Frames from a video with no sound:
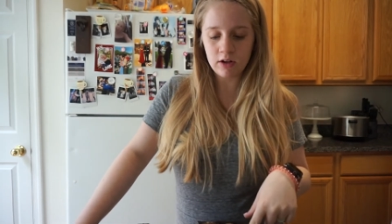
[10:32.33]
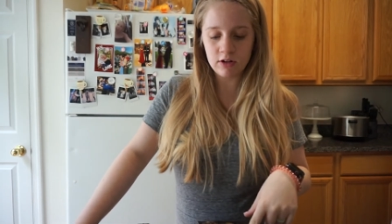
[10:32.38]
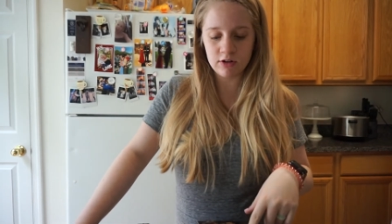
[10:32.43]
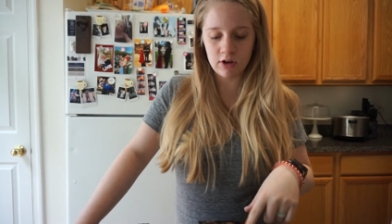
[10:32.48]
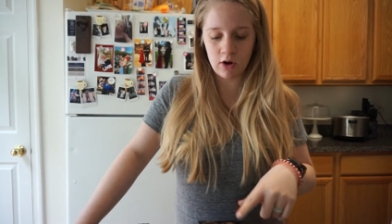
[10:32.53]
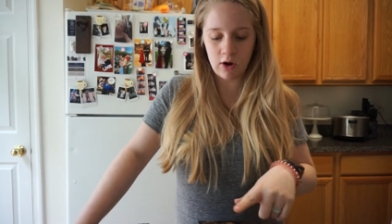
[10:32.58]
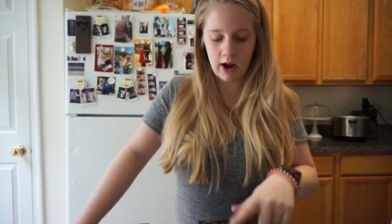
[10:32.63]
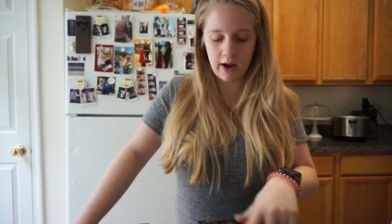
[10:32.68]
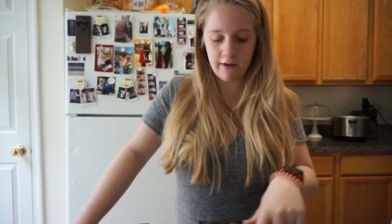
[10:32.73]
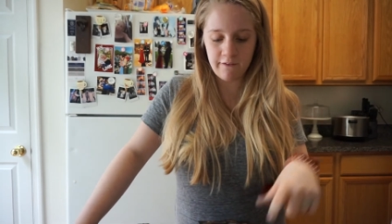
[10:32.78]

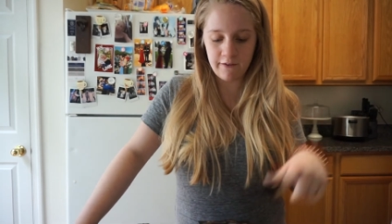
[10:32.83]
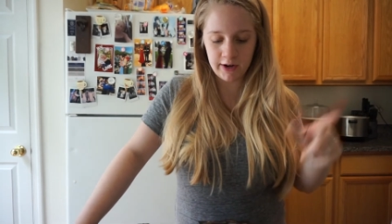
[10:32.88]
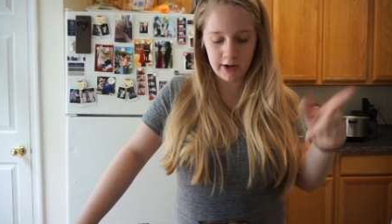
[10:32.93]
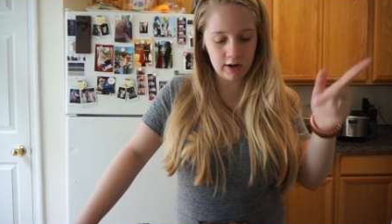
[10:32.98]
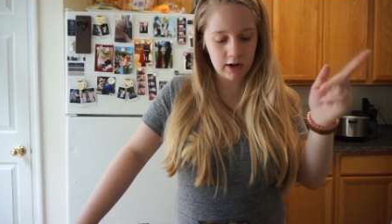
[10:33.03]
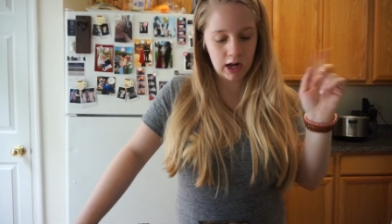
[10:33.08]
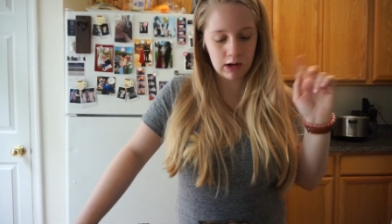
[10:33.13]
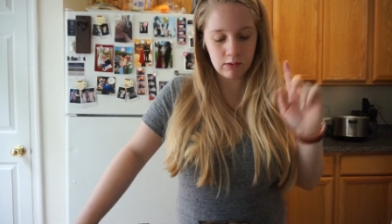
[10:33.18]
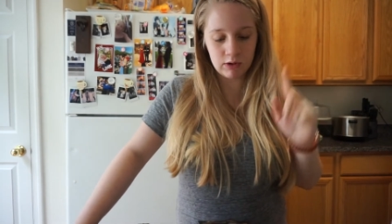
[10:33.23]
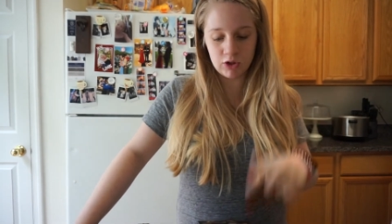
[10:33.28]
So I
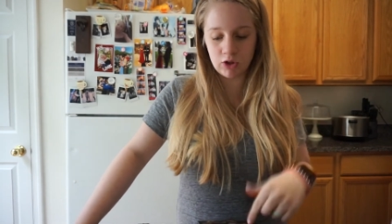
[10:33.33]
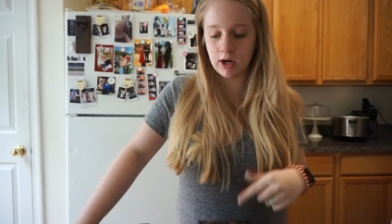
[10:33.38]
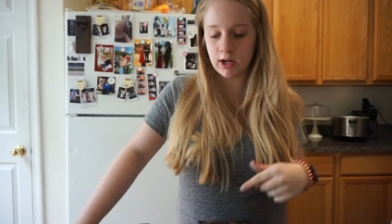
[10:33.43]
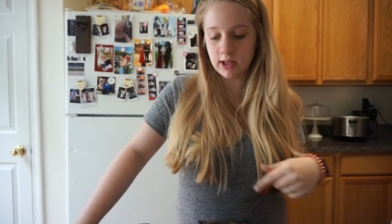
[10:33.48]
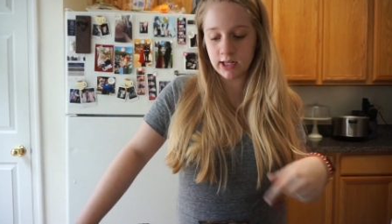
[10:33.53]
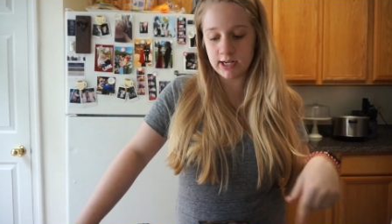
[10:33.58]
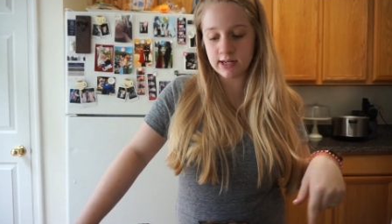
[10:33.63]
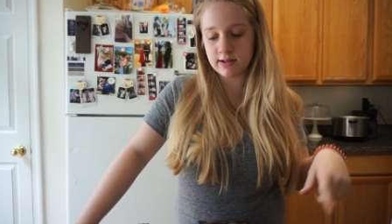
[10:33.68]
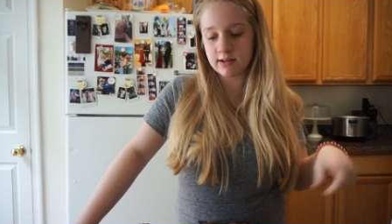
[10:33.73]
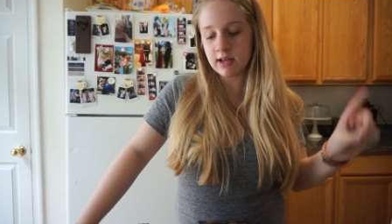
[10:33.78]
figured I would try
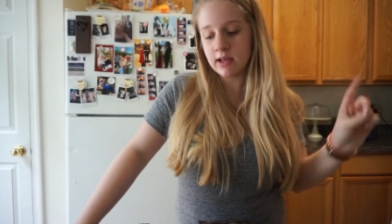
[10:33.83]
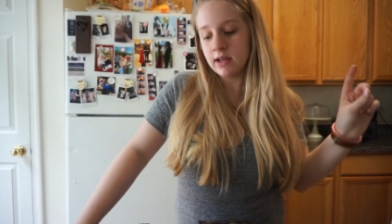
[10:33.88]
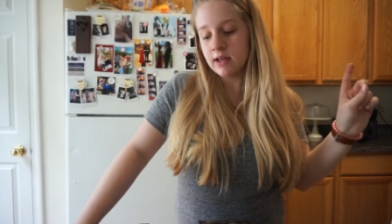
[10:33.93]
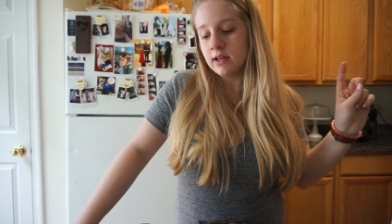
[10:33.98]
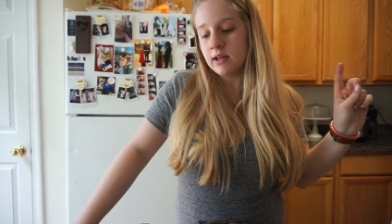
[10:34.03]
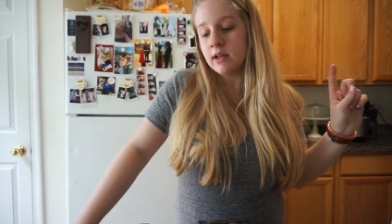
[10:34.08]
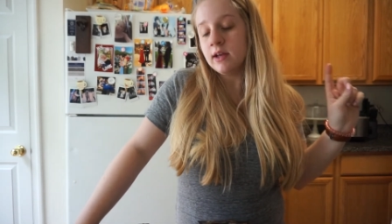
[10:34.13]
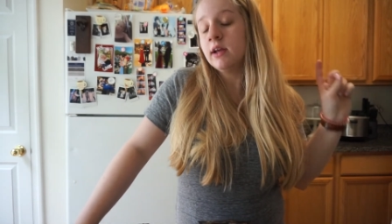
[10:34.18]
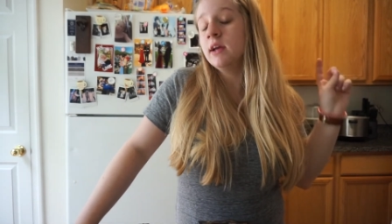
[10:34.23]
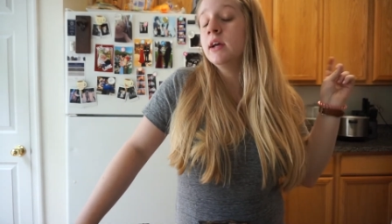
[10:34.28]
these
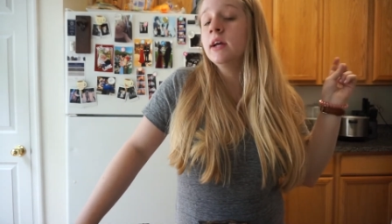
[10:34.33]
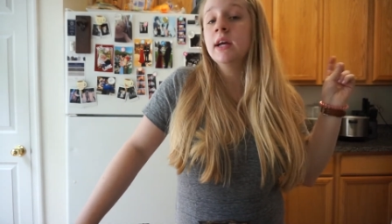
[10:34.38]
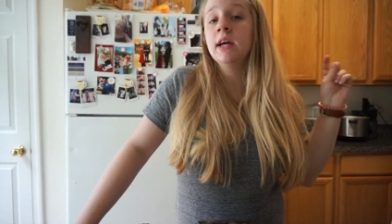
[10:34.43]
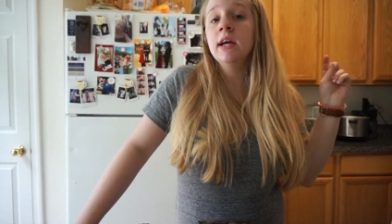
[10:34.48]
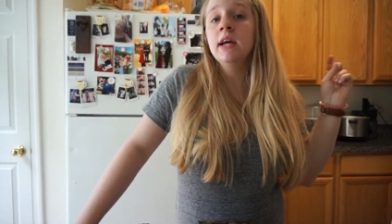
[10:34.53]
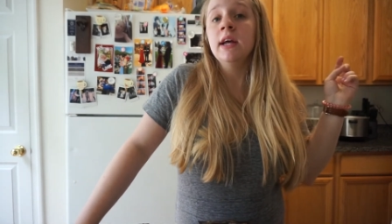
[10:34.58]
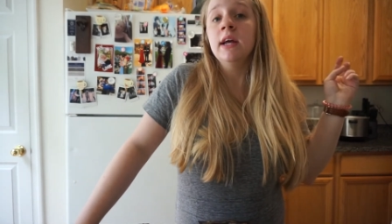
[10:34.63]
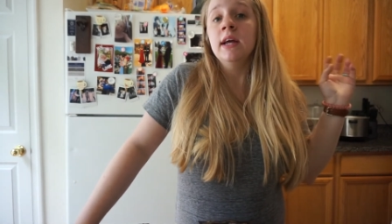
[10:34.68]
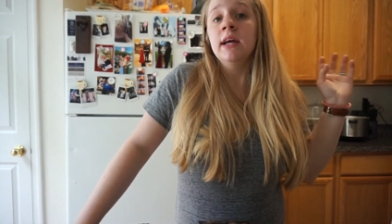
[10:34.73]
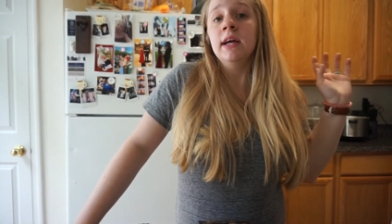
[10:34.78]

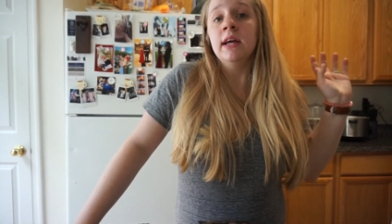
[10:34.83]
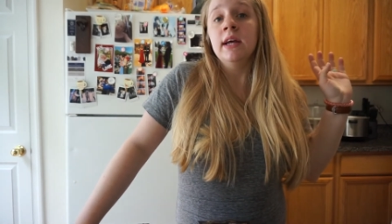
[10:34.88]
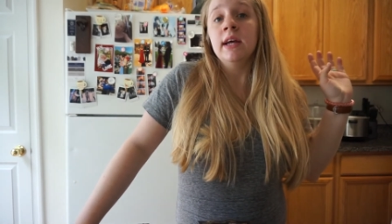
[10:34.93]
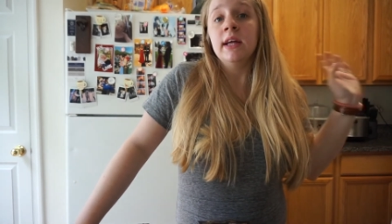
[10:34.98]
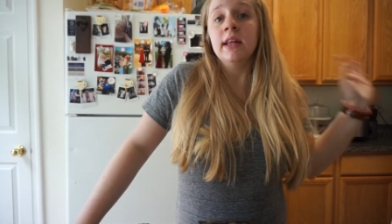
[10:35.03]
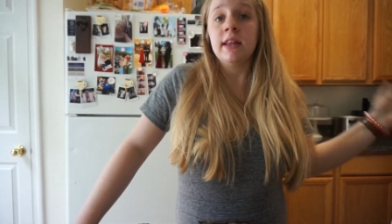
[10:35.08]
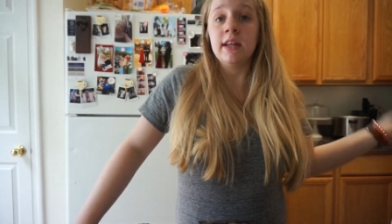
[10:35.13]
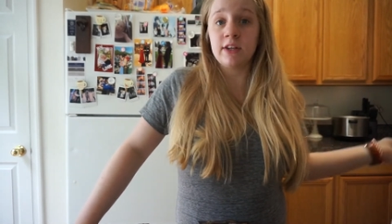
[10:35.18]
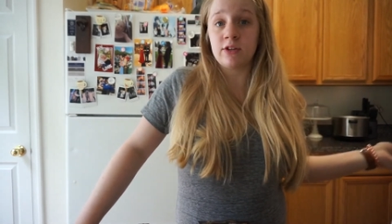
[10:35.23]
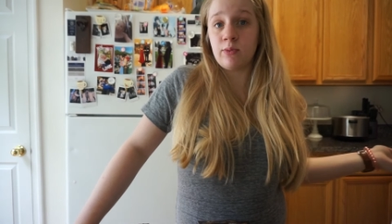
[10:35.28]

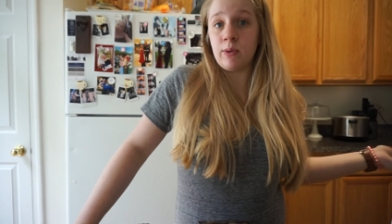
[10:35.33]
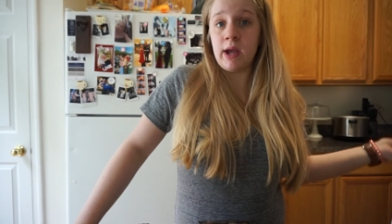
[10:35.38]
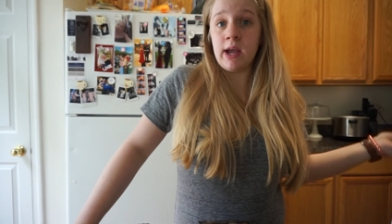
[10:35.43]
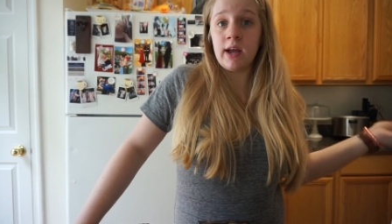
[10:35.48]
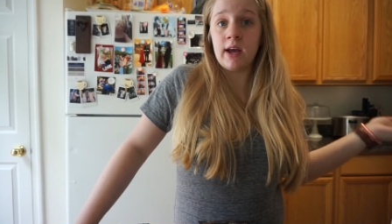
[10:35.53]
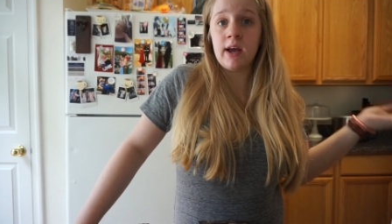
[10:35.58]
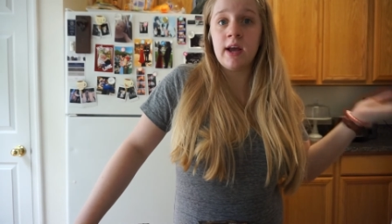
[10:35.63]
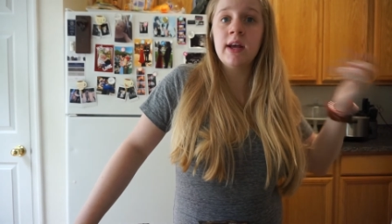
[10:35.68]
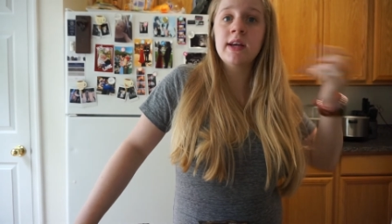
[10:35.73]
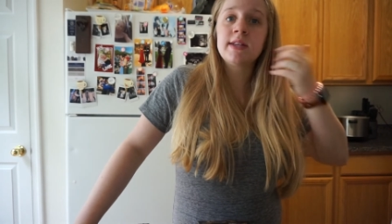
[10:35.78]
this
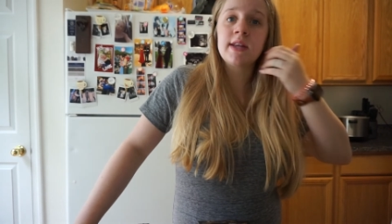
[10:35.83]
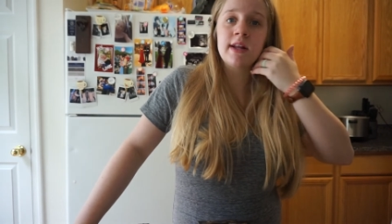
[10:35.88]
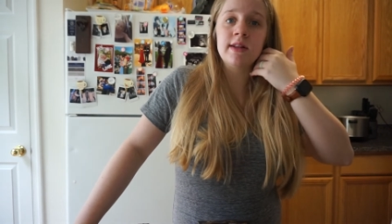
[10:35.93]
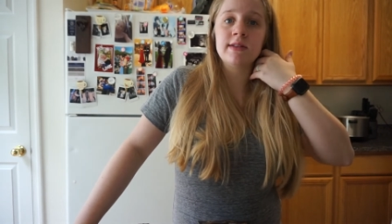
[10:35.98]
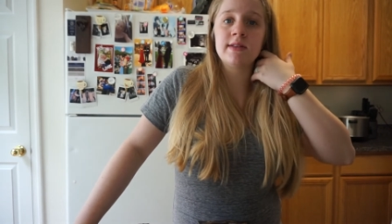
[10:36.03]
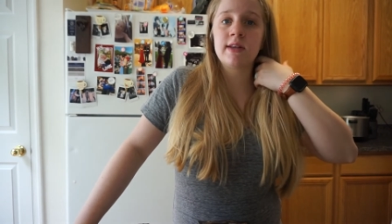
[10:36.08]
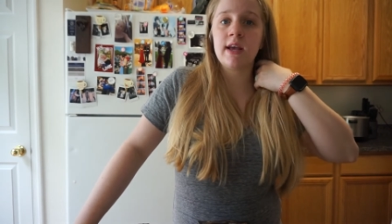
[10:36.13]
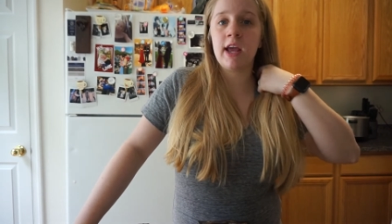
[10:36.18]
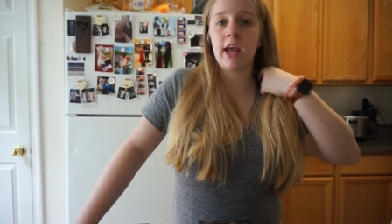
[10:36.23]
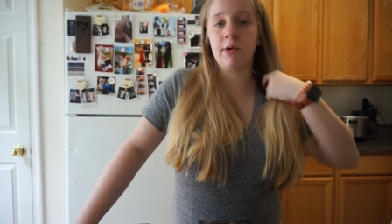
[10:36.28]
week
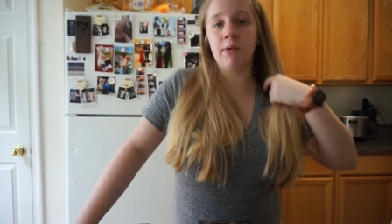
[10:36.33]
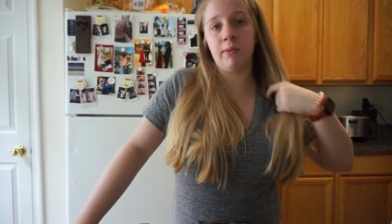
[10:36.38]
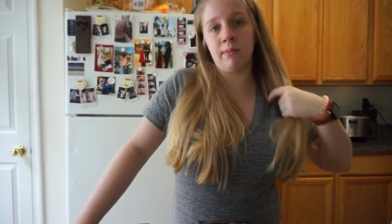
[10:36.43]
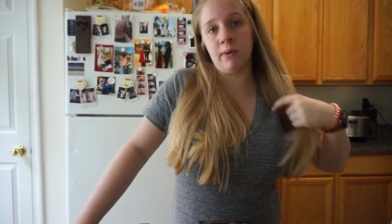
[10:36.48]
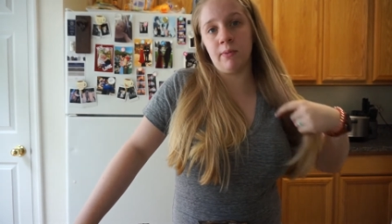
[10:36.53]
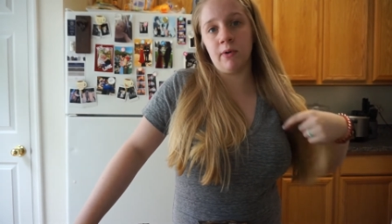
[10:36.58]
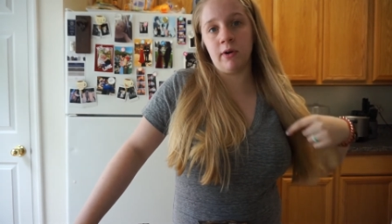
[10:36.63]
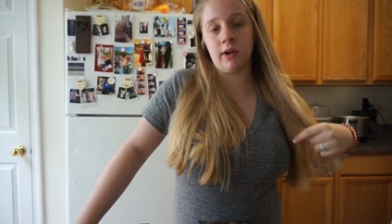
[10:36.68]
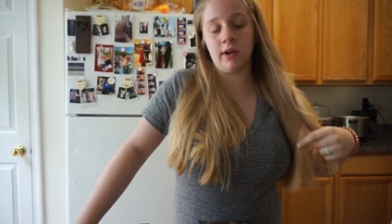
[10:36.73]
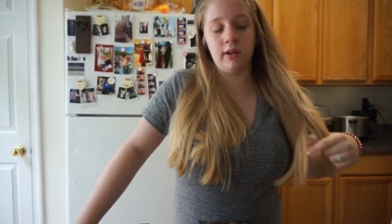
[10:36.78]
since he will
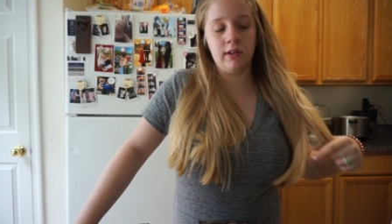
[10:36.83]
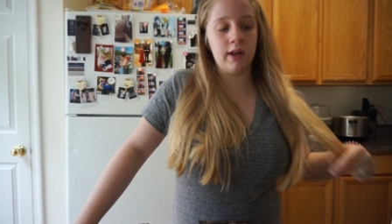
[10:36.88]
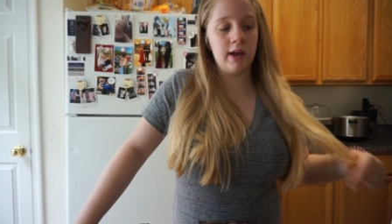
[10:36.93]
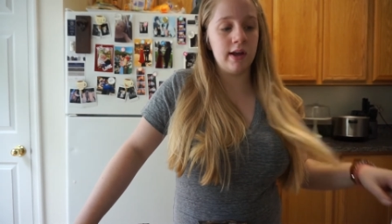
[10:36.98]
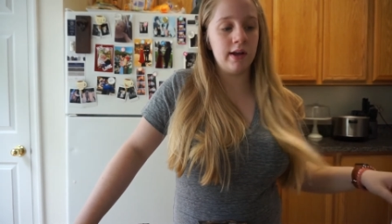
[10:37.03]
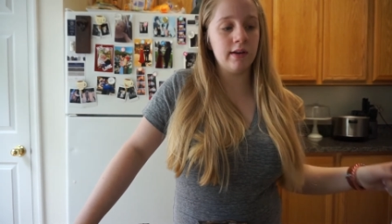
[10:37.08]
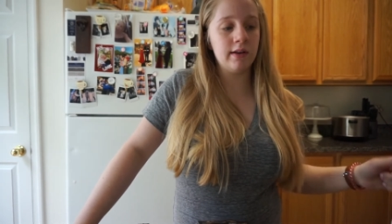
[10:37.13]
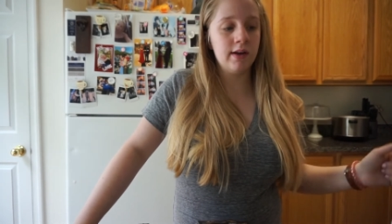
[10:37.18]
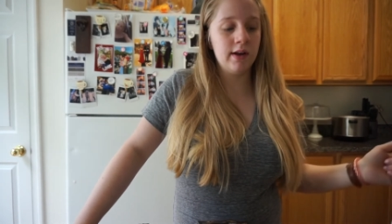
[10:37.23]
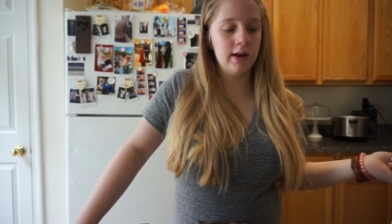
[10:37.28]
be working
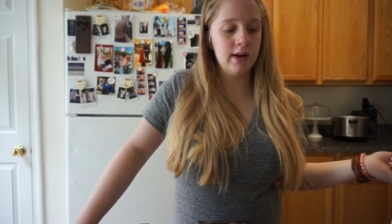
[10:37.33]
late